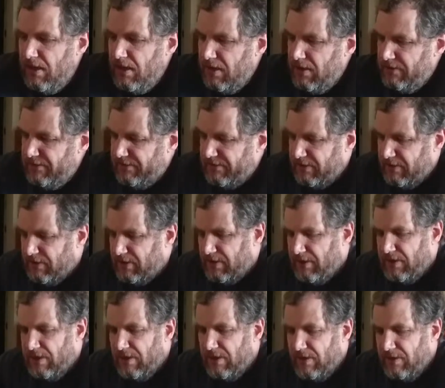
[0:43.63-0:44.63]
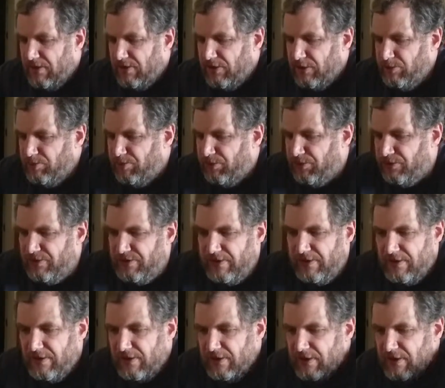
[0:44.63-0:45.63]
it's a notebook
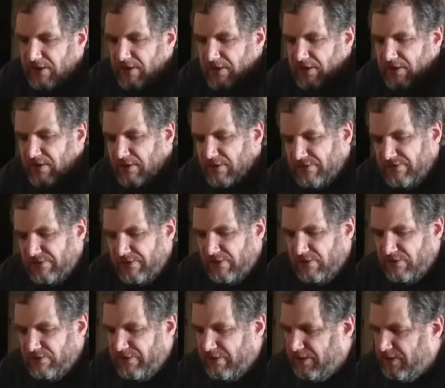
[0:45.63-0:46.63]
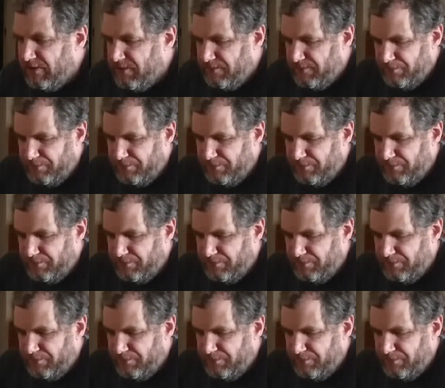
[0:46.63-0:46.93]
that I sold a